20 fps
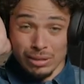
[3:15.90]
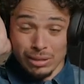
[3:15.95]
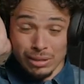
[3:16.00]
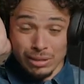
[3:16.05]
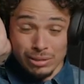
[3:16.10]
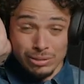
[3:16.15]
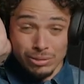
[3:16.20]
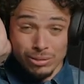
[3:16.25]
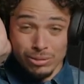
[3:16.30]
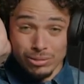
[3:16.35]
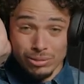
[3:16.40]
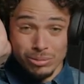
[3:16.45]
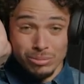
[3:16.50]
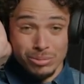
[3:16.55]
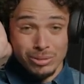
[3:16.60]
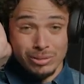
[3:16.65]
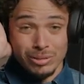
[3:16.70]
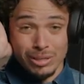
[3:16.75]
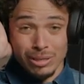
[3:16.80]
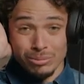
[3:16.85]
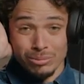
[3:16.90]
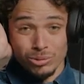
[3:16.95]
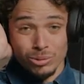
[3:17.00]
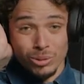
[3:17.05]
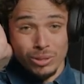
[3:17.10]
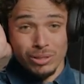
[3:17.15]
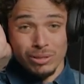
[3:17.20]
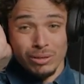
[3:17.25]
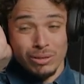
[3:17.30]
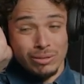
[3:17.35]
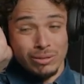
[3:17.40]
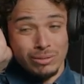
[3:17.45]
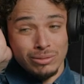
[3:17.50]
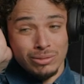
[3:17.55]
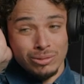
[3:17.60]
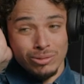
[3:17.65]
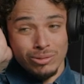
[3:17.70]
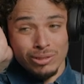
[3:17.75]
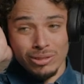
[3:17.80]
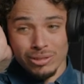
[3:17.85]
I told them to stop drinking out of the
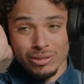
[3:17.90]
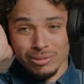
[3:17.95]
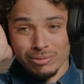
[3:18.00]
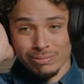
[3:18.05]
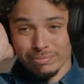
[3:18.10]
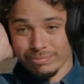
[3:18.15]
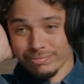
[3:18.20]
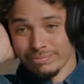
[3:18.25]
toilet.